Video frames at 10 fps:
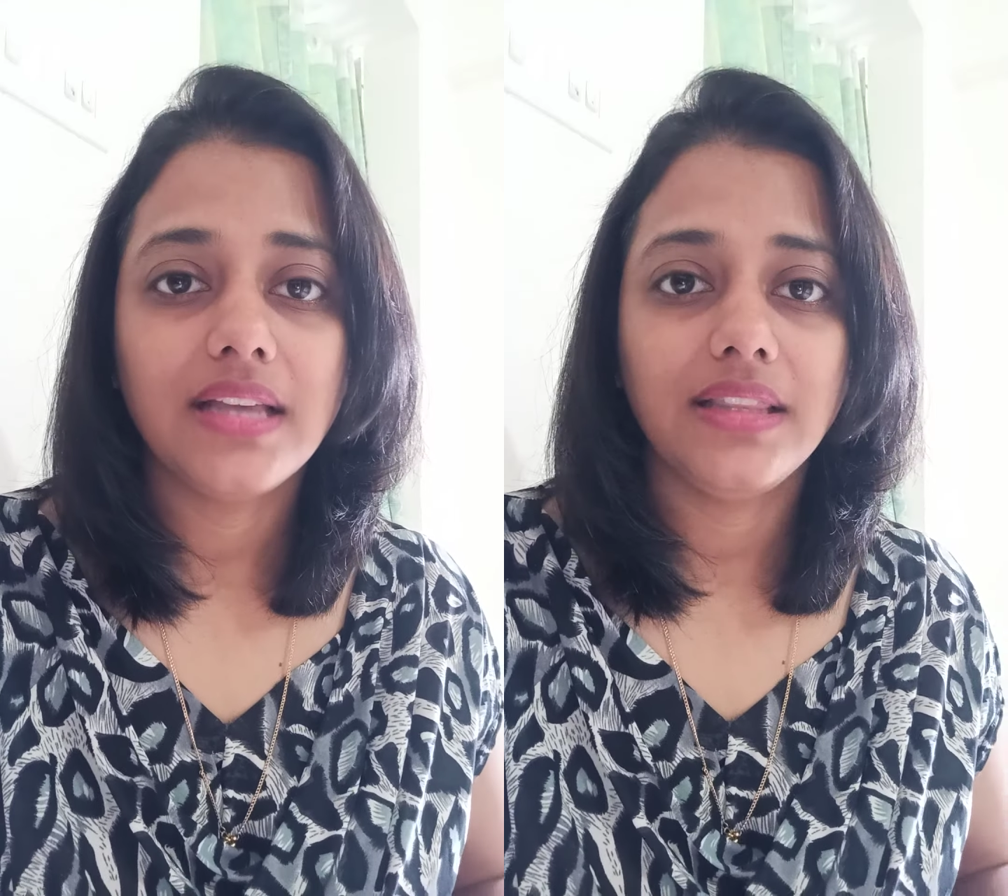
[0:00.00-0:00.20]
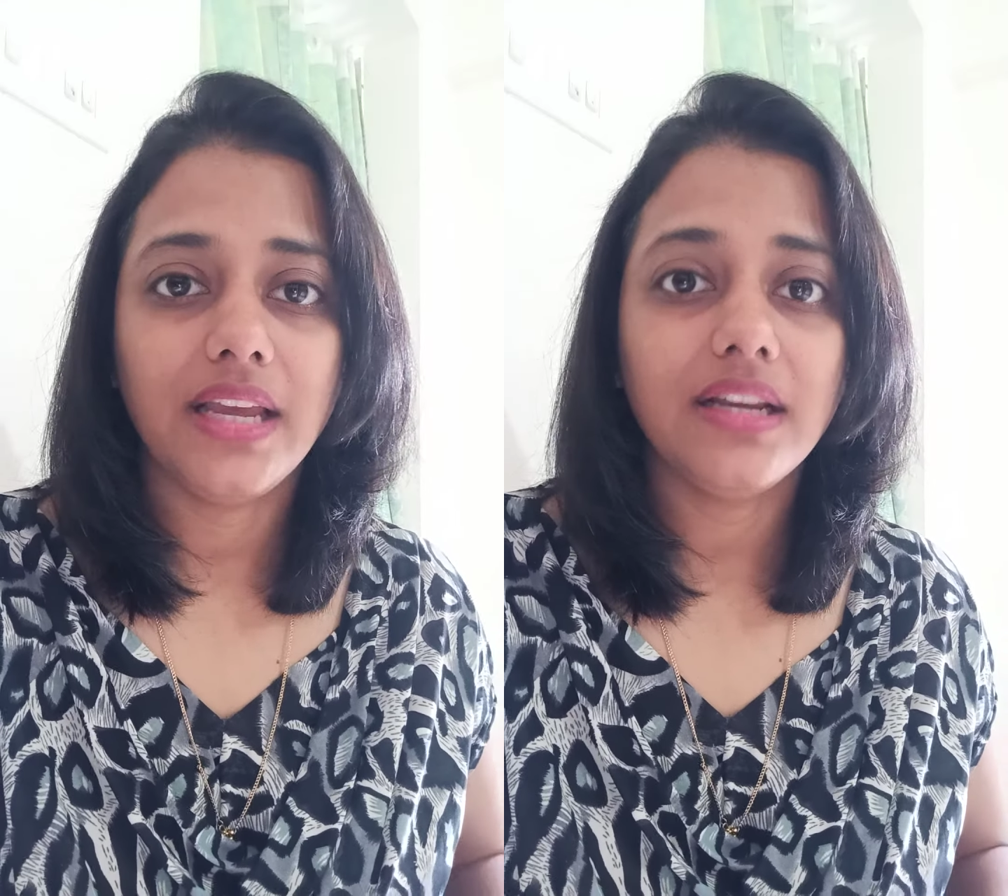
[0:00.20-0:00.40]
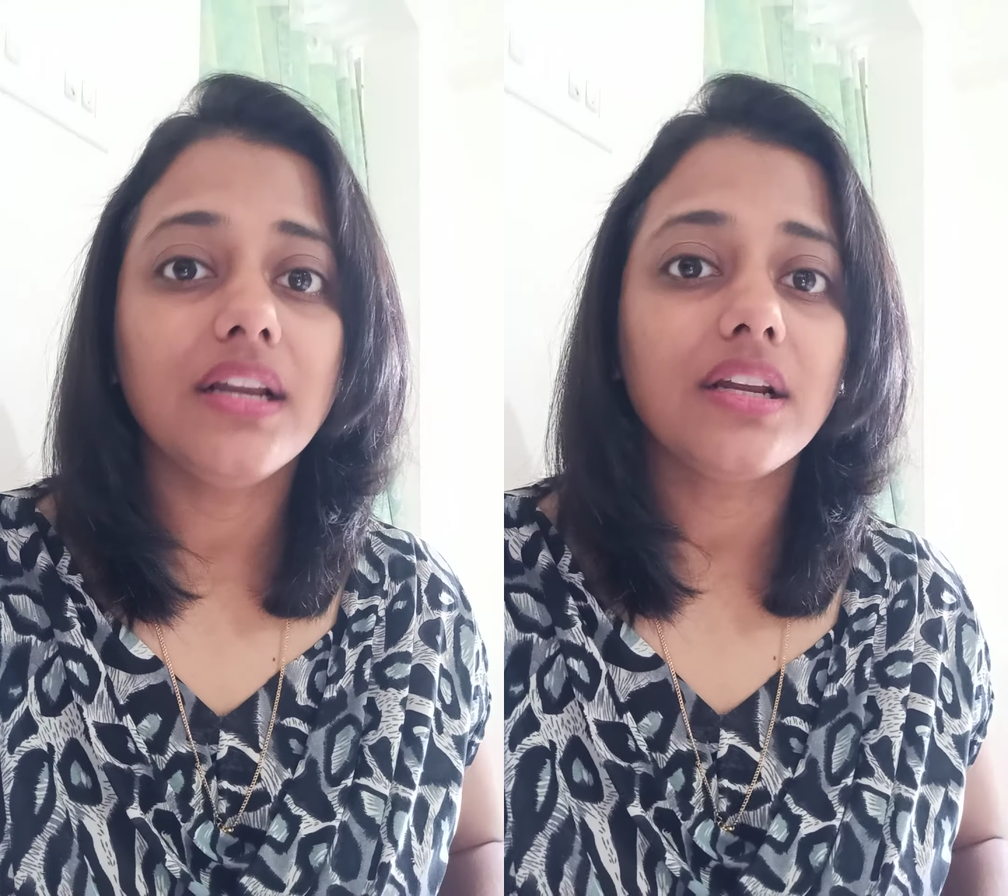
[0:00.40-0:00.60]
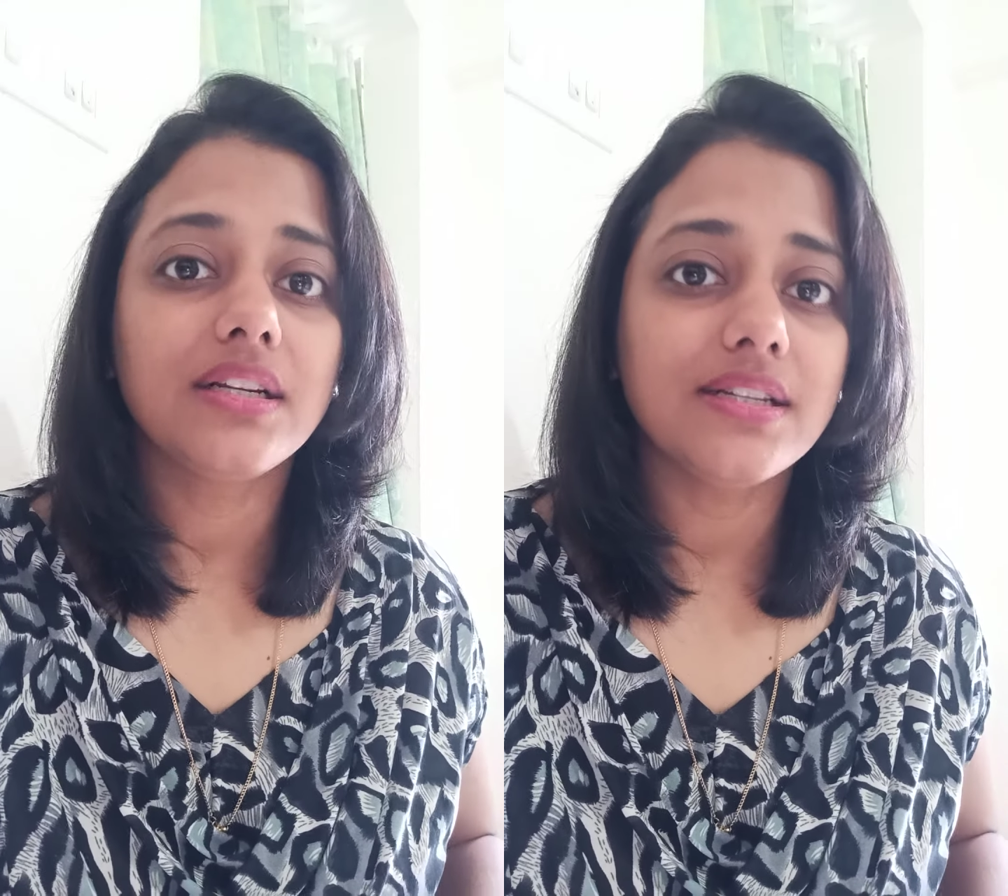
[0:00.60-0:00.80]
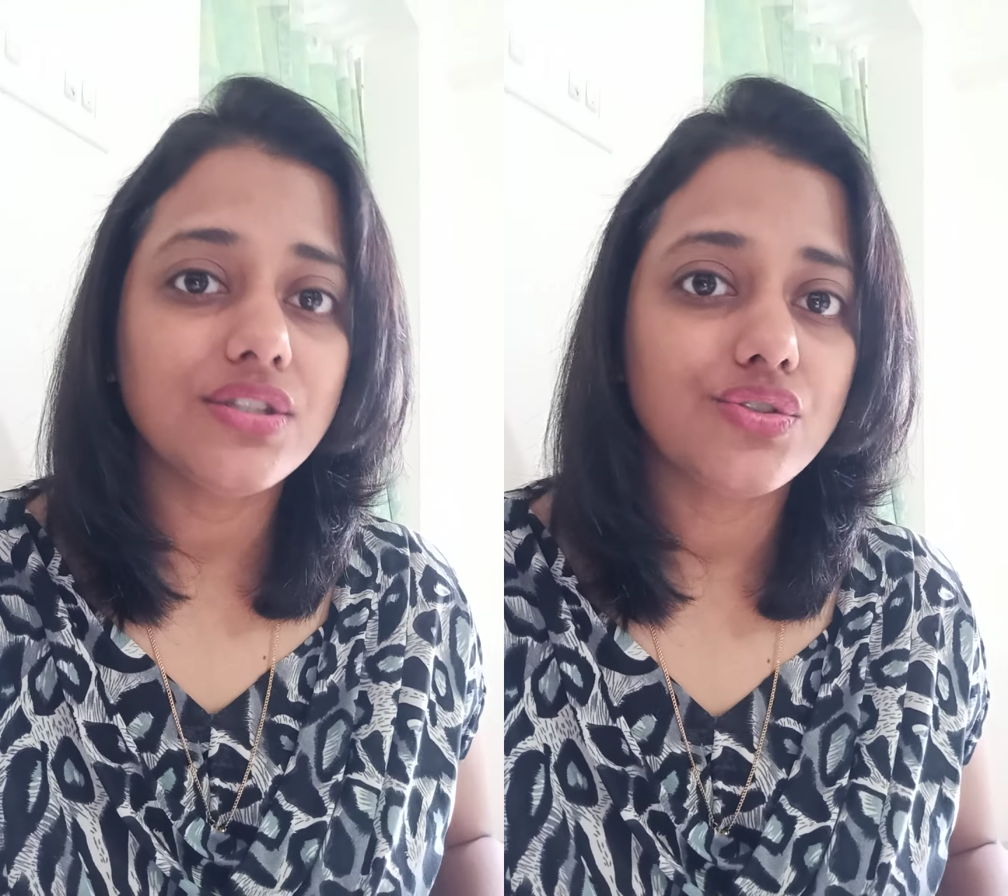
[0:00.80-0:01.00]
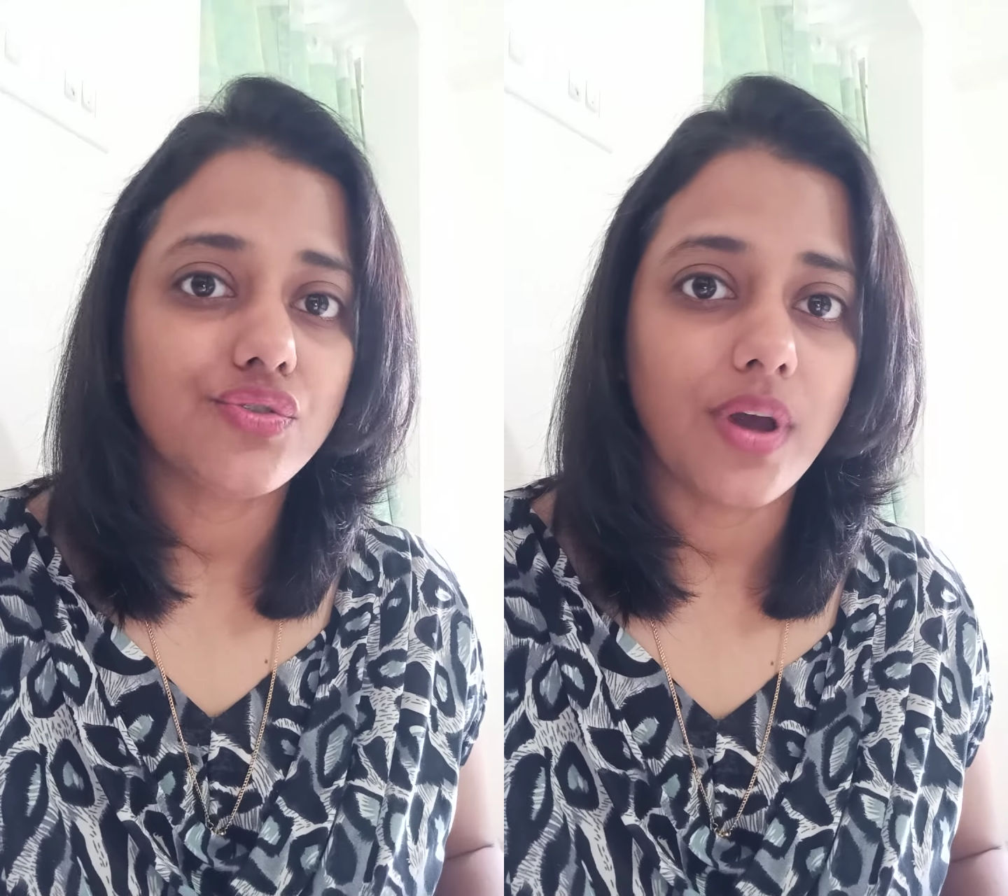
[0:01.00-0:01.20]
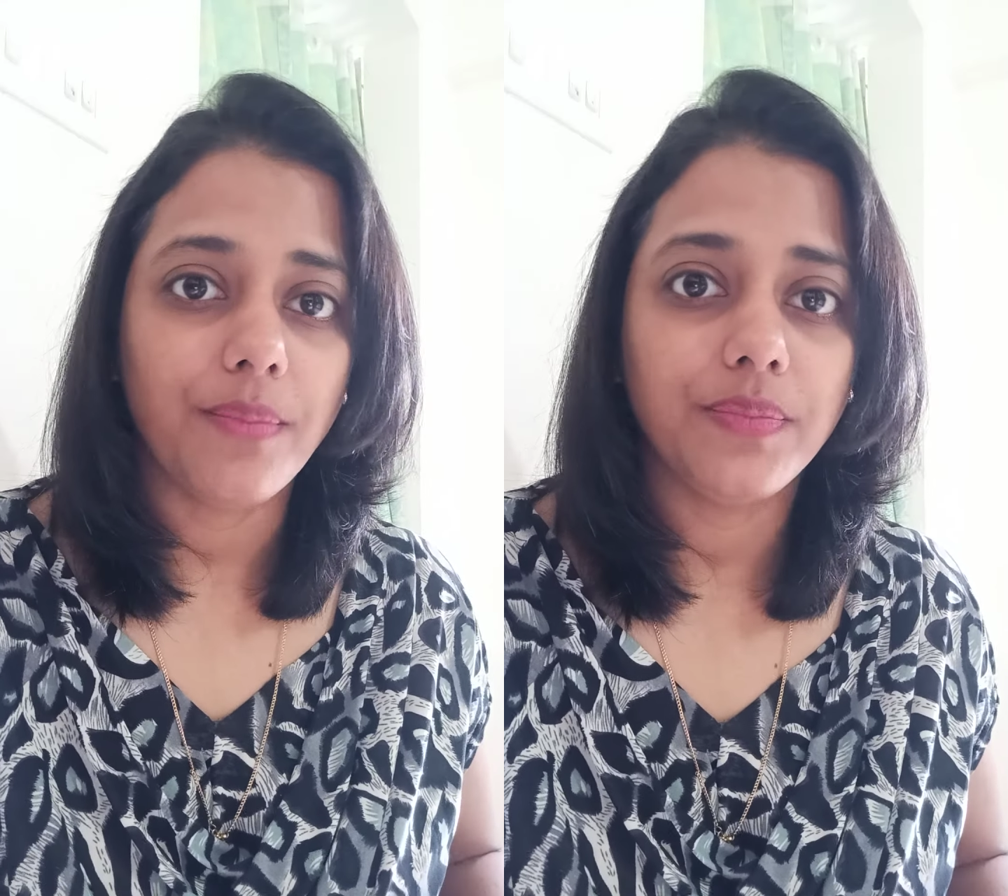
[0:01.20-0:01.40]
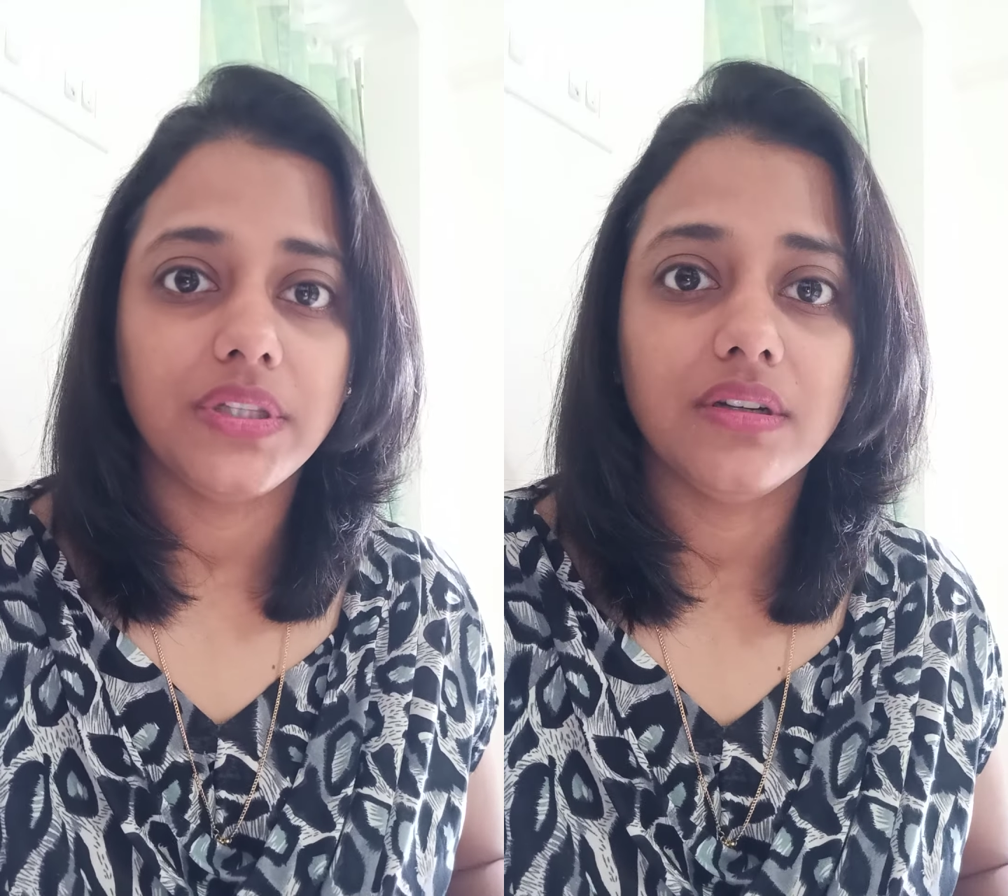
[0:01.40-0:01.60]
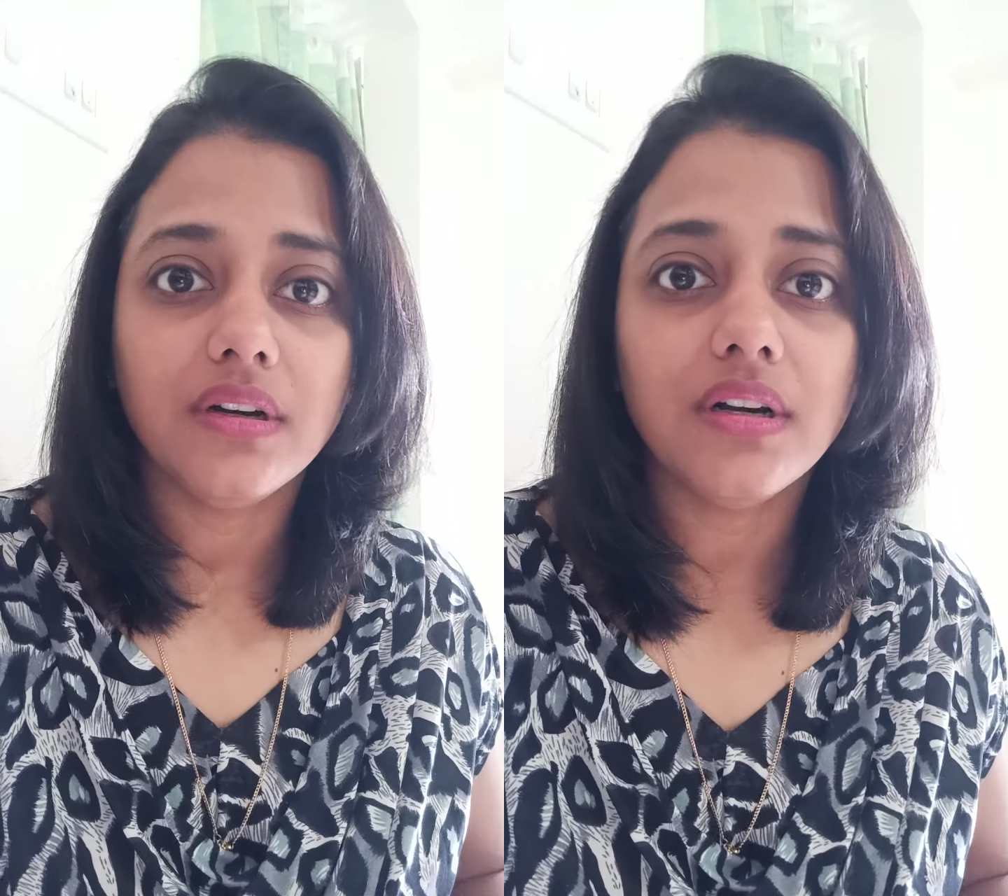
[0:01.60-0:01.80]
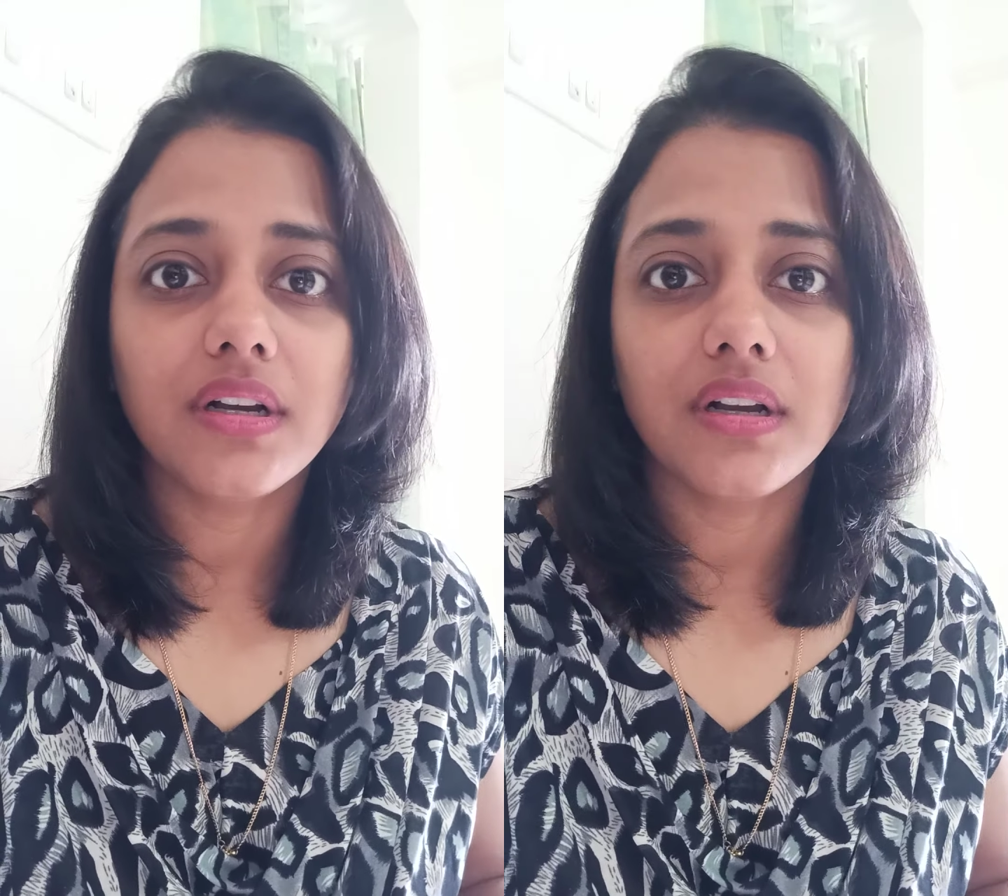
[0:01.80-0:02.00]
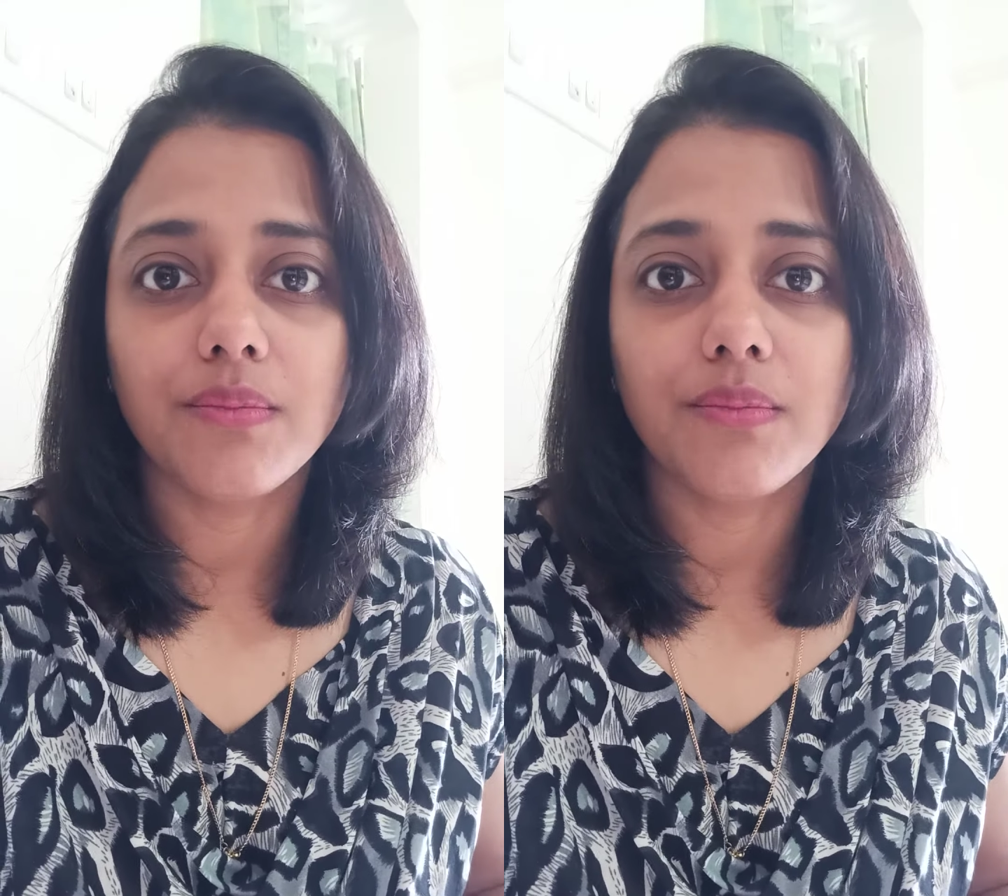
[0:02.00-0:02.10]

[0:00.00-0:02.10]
they disrupt the